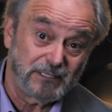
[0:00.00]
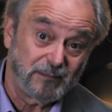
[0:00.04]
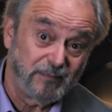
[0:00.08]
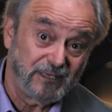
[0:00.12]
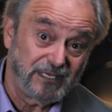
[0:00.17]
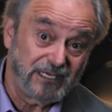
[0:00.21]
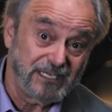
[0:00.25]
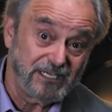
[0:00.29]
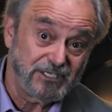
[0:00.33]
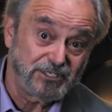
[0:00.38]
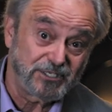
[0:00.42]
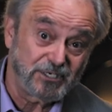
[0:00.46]
it a
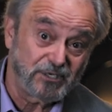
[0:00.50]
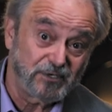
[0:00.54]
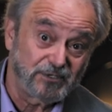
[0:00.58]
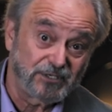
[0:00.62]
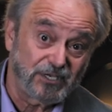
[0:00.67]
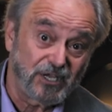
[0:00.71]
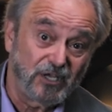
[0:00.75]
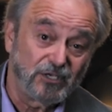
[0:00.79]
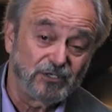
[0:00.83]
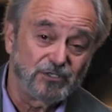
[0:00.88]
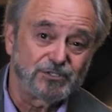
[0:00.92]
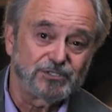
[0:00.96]
bit easier
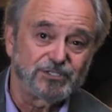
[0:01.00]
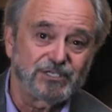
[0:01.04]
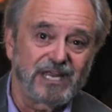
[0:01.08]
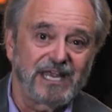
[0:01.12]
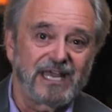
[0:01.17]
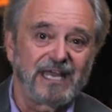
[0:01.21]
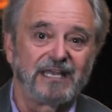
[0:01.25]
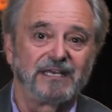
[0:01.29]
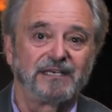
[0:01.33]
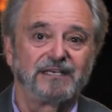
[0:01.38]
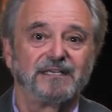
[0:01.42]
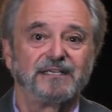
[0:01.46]
to
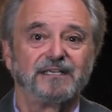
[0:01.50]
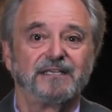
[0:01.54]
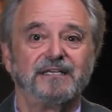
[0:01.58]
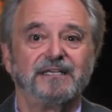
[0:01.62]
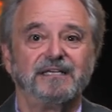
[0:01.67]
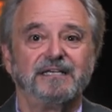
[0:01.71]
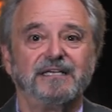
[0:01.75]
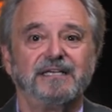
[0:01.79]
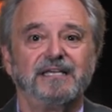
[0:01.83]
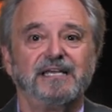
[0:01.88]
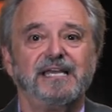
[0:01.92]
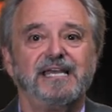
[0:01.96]
understand.
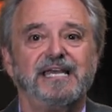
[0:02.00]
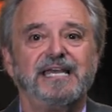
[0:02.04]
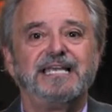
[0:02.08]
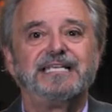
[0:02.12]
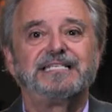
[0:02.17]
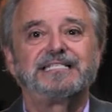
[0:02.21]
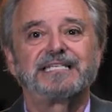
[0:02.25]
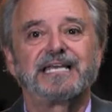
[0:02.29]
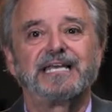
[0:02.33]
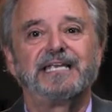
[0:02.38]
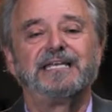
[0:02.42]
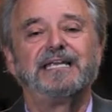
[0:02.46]
He
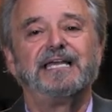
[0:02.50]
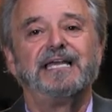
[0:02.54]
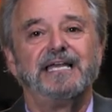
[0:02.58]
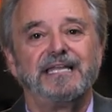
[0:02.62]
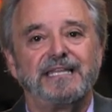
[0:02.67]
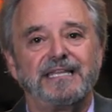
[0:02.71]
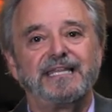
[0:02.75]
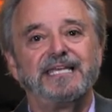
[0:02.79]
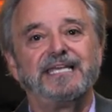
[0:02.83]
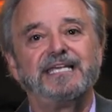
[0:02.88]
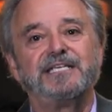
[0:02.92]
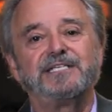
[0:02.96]
said,
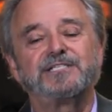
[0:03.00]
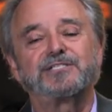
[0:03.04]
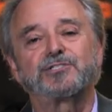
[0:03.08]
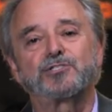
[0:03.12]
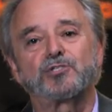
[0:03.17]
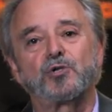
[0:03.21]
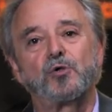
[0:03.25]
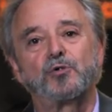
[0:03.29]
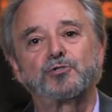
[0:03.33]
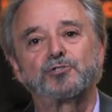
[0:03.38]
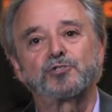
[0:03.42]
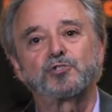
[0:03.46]
These
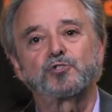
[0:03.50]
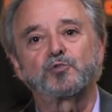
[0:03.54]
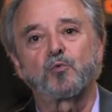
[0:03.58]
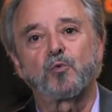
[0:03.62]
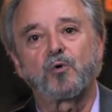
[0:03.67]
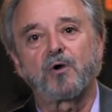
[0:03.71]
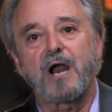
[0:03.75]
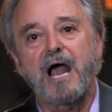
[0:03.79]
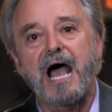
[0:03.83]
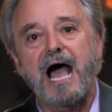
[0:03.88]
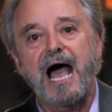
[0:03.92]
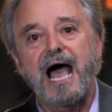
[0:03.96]
soldiers
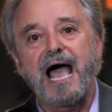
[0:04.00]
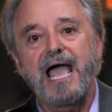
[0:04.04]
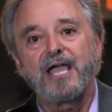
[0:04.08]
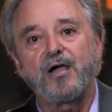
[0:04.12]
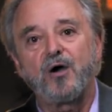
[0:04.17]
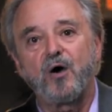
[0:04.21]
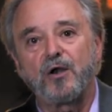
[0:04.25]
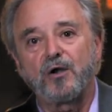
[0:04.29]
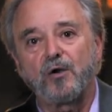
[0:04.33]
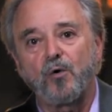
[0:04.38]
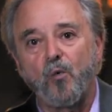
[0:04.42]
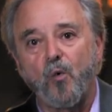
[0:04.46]
were high
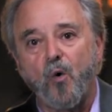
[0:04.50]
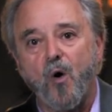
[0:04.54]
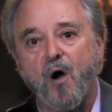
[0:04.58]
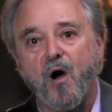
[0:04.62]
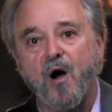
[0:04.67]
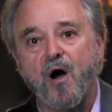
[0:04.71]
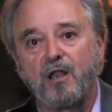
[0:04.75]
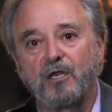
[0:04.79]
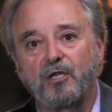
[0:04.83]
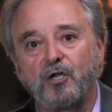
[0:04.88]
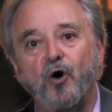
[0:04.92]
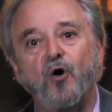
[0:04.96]
on a
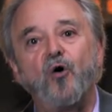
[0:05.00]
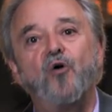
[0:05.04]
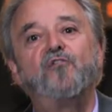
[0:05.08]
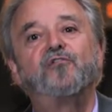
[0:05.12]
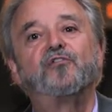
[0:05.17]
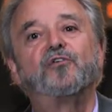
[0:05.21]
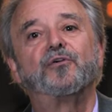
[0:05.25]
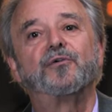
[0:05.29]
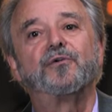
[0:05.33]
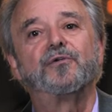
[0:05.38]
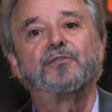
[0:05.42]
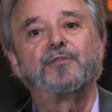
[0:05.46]
wall
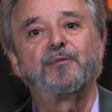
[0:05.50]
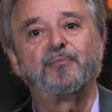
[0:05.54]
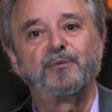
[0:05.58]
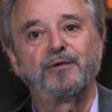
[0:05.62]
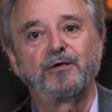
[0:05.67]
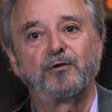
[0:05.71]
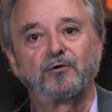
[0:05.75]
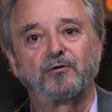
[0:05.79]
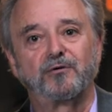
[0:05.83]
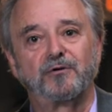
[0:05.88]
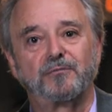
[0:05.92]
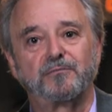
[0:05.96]
over the
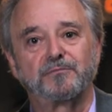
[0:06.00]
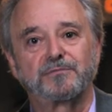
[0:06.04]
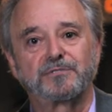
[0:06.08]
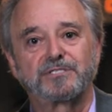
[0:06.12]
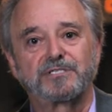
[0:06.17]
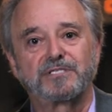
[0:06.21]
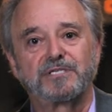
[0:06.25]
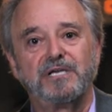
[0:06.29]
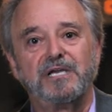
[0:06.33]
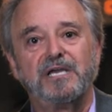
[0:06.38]
pilgrims.